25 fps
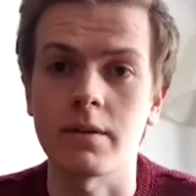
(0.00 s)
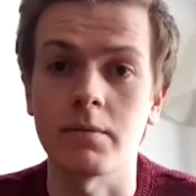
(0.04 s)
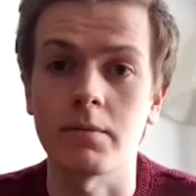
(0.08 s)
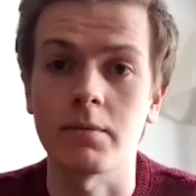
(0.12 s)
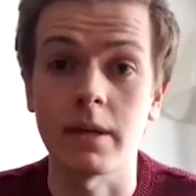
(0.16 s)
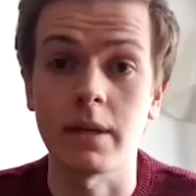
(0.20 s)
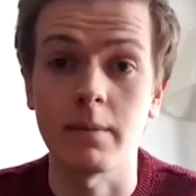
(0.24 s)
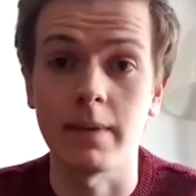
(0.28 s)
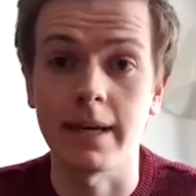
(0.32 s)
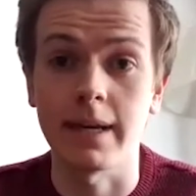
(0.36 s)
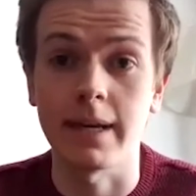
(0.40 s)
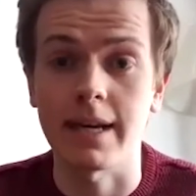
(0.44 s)

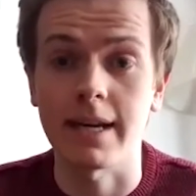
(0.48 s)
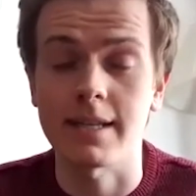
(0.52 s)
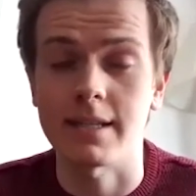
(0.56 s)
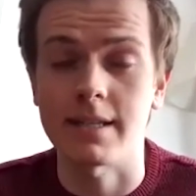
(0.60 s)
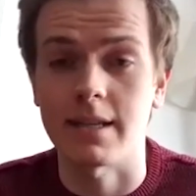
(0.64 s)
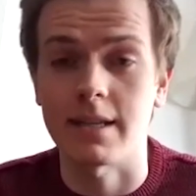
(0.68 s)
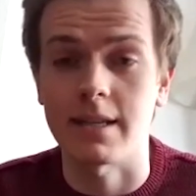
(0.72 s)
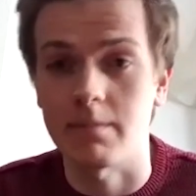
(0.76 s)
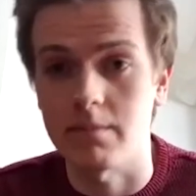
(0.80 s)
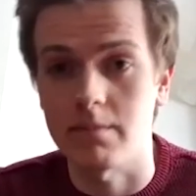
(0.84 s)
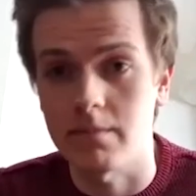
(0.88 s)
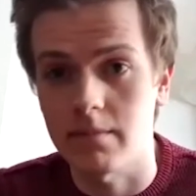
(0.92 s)
really big
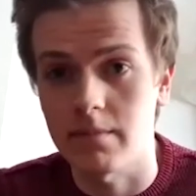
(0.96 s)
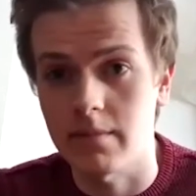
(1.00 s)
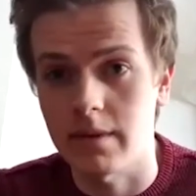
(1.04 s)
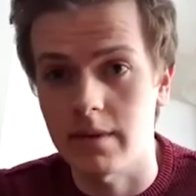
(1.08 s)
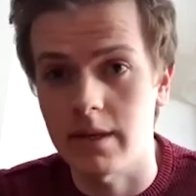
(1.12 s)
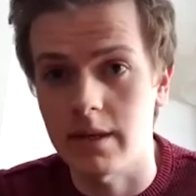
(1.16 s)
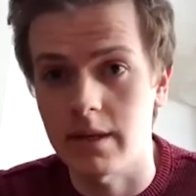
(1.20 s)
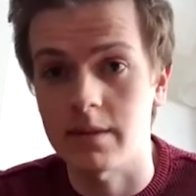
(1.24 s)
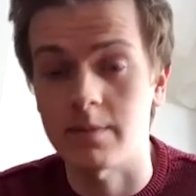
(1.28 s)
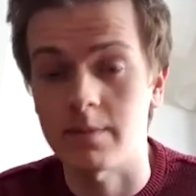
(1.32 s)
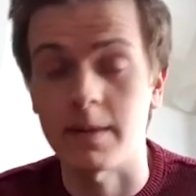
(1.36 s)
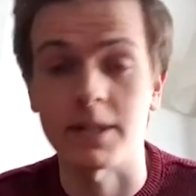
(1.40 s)
asset.
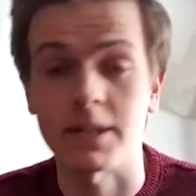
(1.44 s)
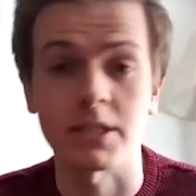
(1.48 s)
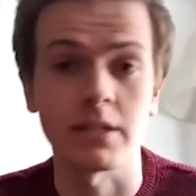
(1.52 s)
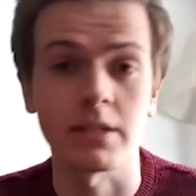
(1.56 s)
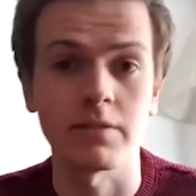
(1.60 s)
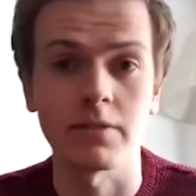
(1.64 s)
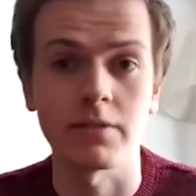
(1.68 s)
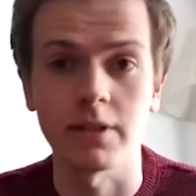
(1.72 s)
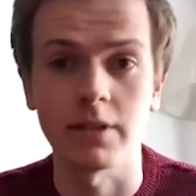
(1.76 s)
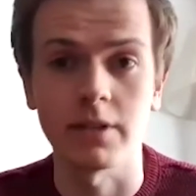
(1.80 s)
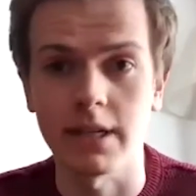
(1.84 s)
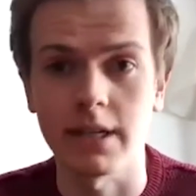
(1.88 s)
Especially
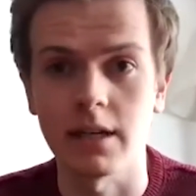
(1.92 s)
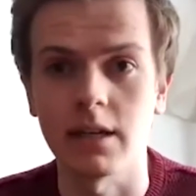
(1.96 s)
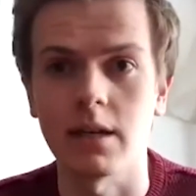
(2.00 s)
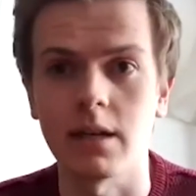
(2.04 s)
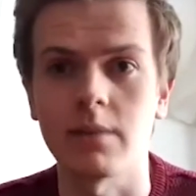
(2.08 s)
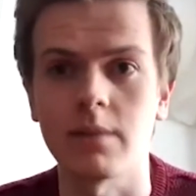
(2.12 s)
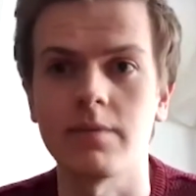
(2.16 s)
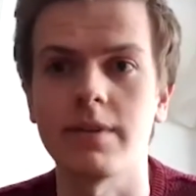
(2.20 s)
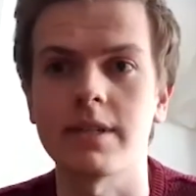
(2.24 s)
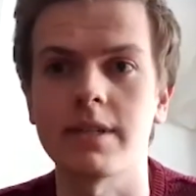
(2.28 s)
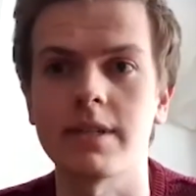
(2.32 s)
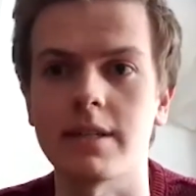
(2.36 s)
for Lidl,
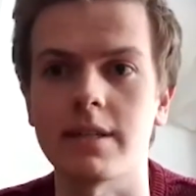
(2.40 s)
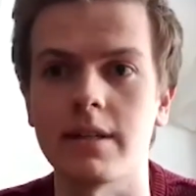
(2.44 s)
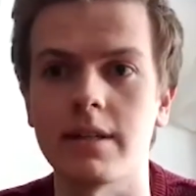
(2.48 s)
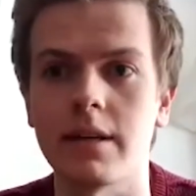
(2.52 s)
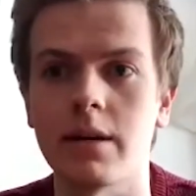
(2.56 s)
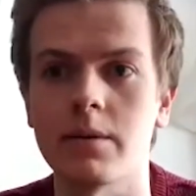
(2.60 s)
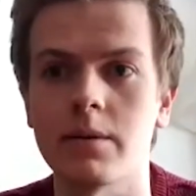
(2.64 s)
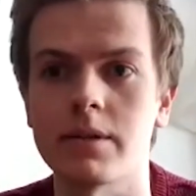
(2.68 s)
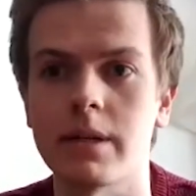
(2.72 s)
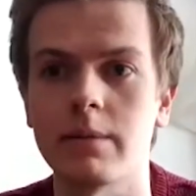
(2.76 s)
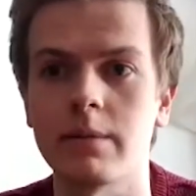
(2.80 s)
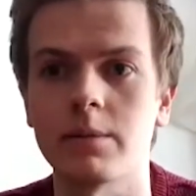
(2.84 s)
obviously,
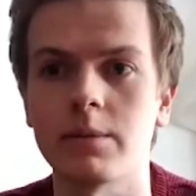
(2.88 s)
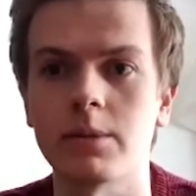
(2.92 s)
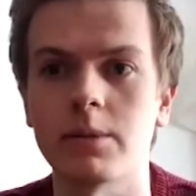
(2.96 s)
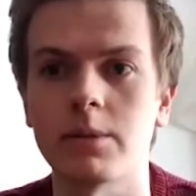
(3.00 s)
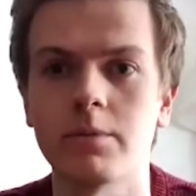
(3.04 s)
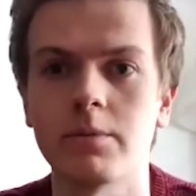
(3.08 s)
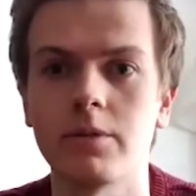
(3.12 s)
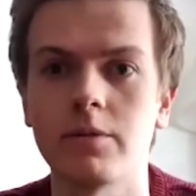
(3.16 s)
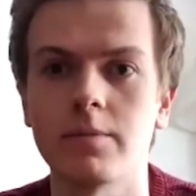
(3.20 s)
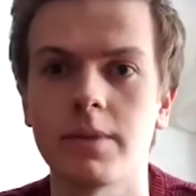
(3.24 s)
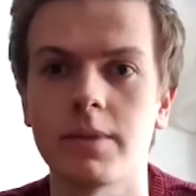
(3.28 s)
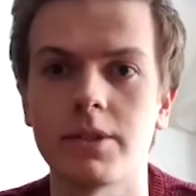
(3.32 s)
I was able to
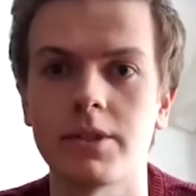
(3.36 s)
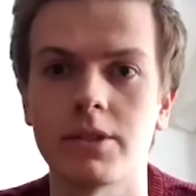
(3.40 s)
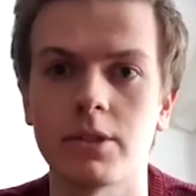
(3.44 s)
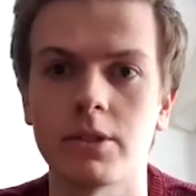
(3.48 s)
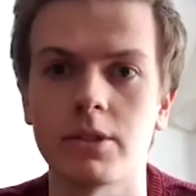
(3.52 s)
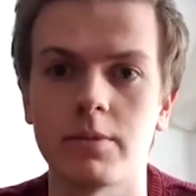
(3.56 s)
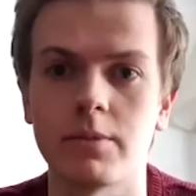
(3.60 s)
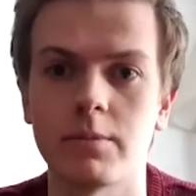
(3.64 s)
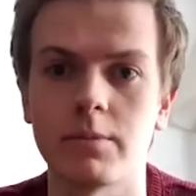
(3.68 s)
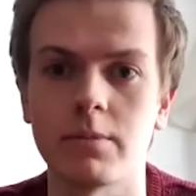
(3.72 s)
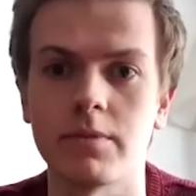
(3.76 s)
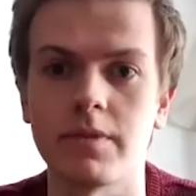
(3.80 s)
prove my
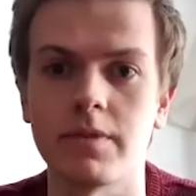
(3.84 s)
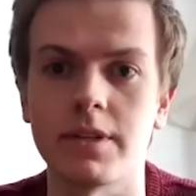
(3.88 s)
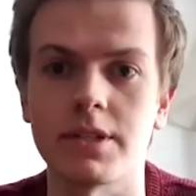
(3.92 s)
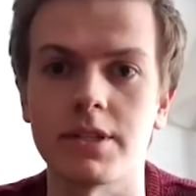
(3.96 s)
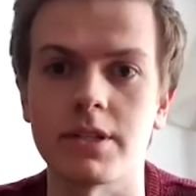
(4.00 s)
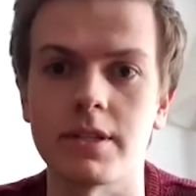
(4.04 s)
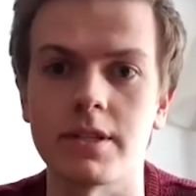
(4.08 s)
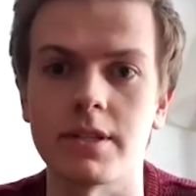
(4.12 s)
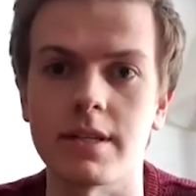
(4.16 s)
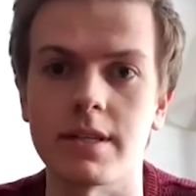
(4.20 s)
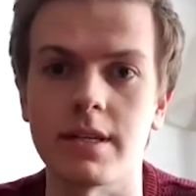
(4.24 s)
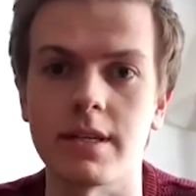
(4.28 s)
German
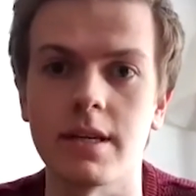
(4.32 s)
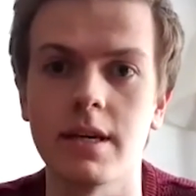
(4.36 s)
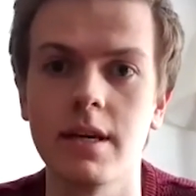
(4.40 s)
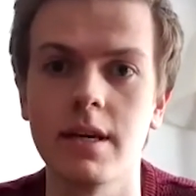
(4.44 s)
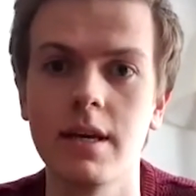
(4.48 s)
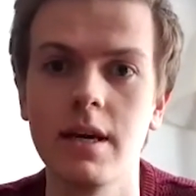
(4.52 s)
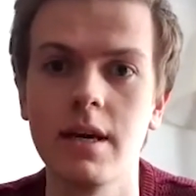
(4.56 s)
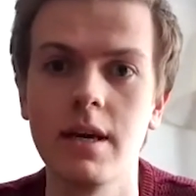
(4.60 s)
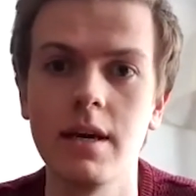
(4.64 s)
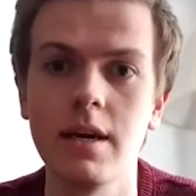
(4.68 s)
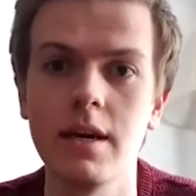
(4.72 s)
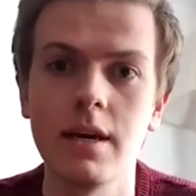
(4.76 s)
proficiency
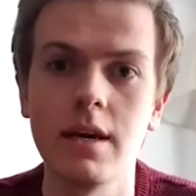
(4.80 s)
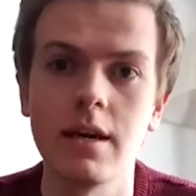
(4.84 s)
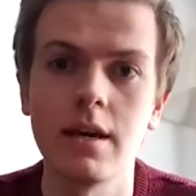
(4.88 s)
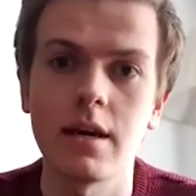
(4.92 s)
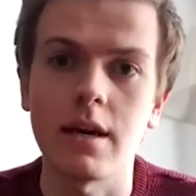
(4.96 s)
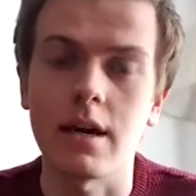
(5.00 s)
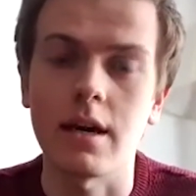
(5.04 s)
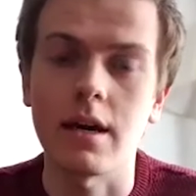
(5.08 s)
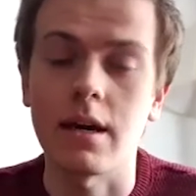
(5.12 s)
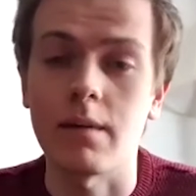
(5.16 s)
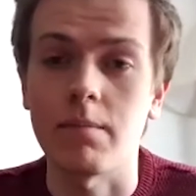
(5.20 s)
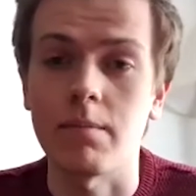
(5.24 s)

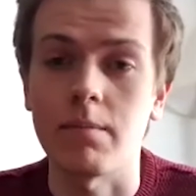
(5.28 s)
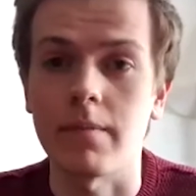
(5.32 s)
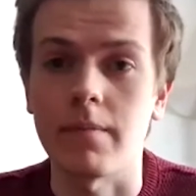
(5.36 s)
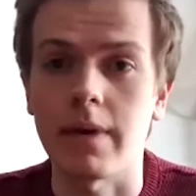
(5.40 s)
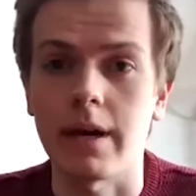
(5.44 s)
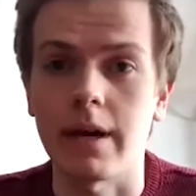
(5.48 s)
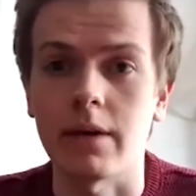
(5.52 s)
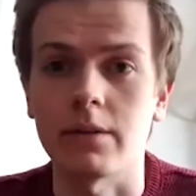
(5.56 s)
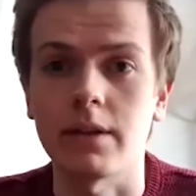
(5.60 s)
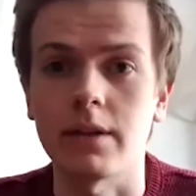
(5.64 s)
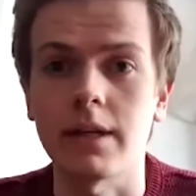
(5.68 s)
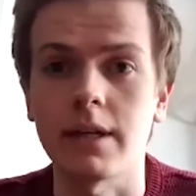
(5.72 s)

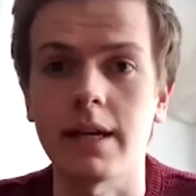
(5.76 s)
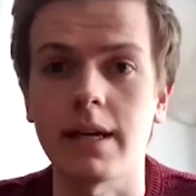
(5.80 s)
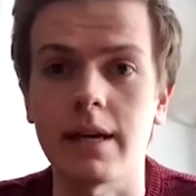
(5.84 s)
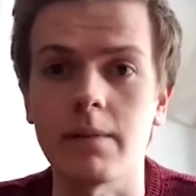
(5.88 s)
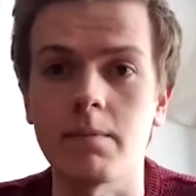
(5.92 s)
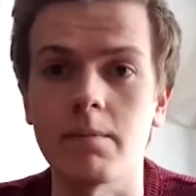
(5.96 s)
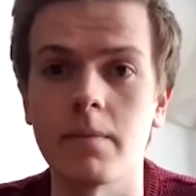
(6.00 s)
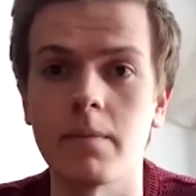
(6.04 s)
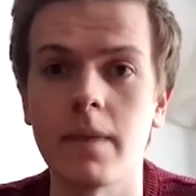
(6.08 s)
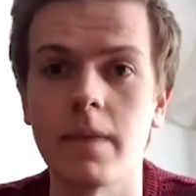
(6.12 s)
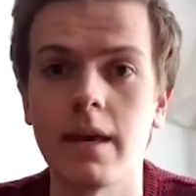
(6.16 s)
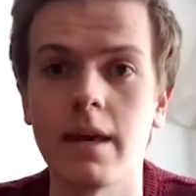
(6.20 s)
out the
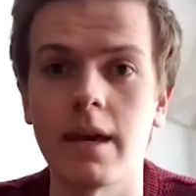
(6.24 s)
gate.